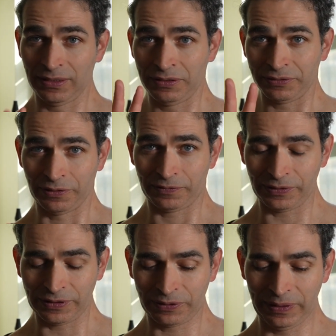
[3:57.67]
So for
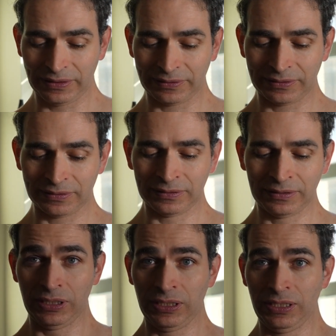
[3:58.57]
the quiz,
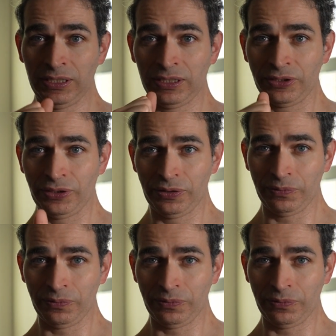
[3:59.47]
you